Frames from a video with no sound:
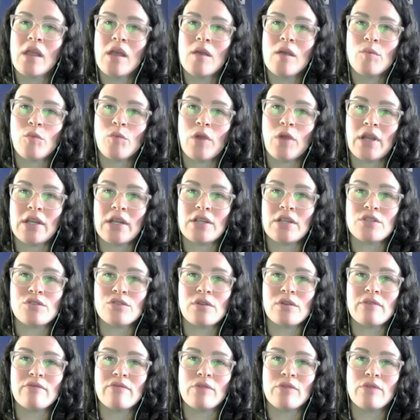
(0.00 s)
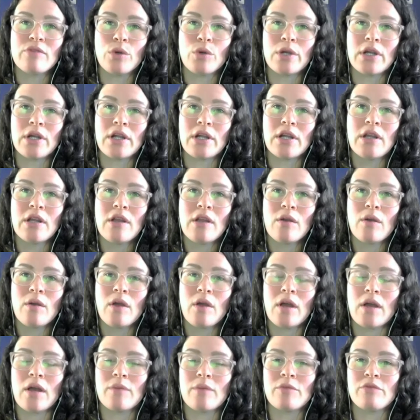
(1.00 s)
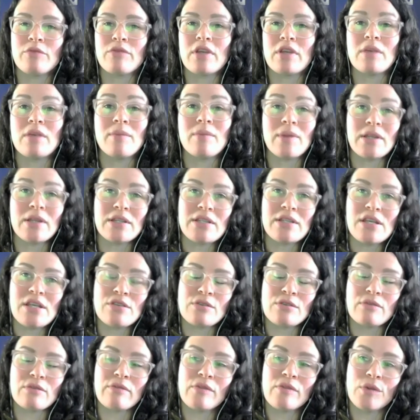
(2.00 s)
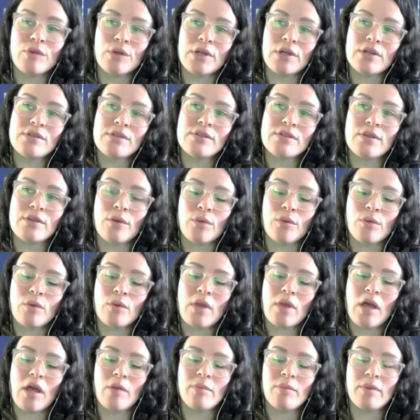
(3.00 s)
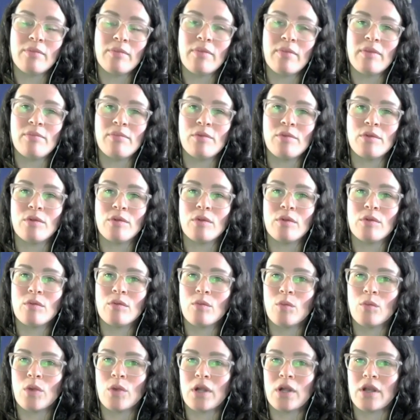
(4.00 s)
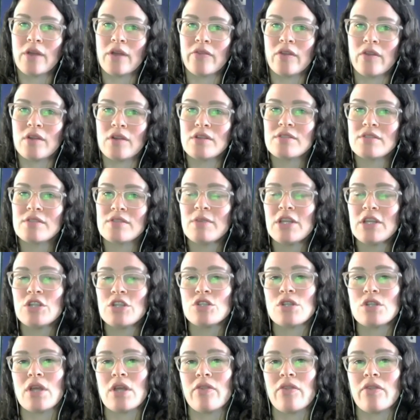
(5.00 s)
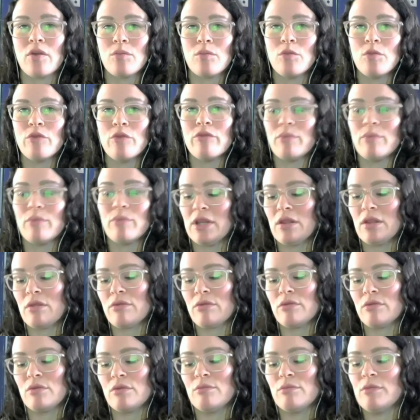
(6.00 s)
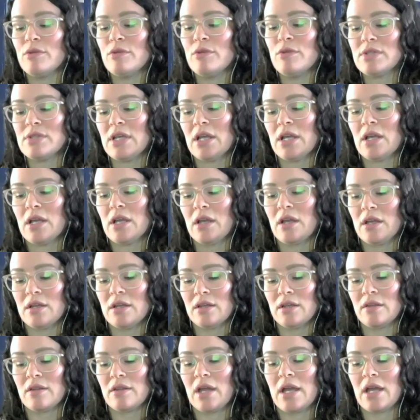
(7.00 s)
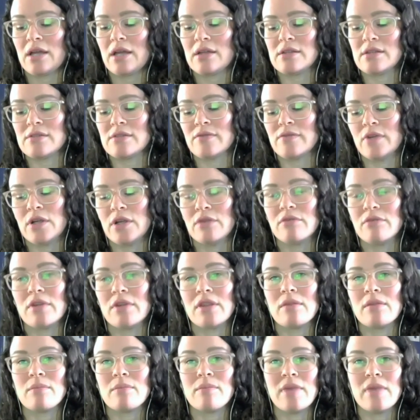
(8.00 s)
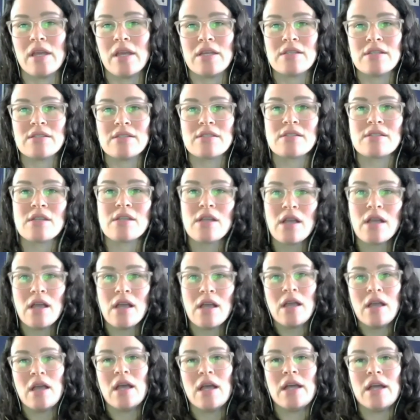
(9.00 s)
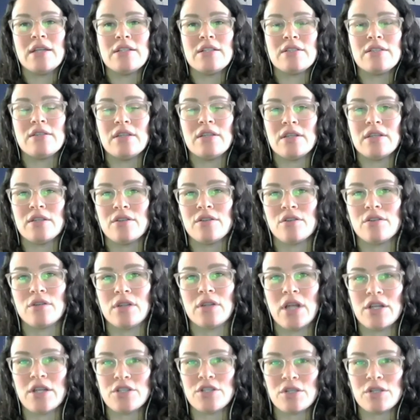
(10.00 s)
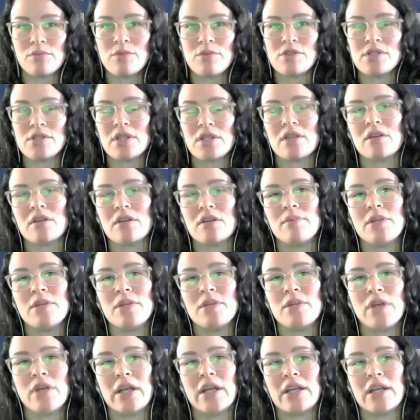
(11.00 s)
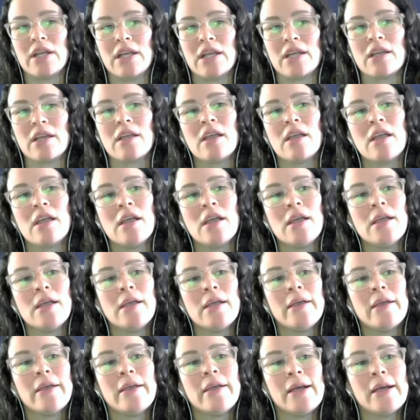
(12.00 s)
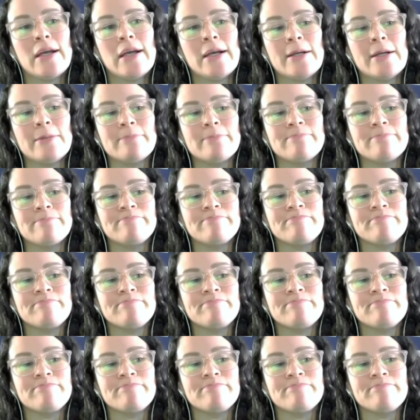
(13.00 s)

brain injury floor, the rehabilitation floor, so helping people work on their speech and their movement through music, and that is very rhythm based. I did the neurologic music therapy training, and